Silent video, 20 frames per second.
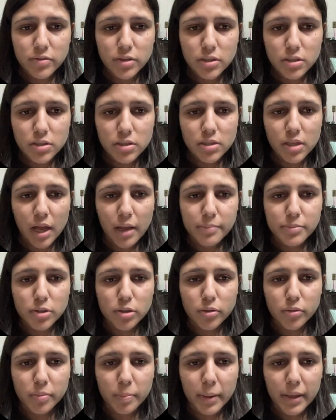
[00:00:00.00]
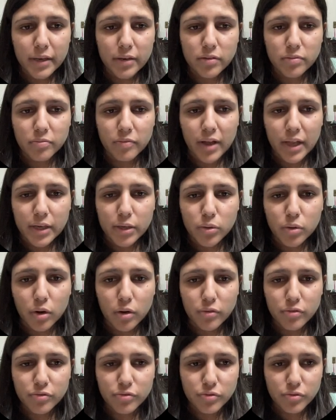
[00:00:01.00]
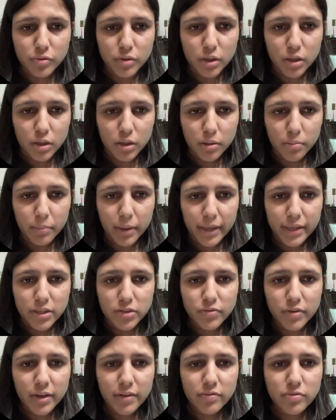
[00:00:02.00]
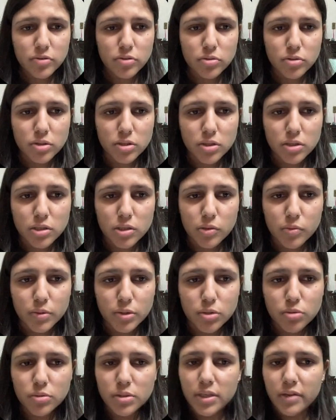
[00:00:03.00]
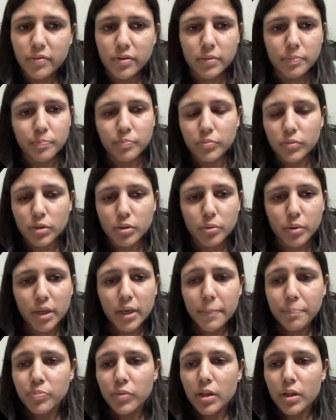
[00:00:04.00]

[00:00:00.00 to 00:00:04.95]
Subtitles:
This is the absolute value of minus 5. So this is equals to 7. Okay,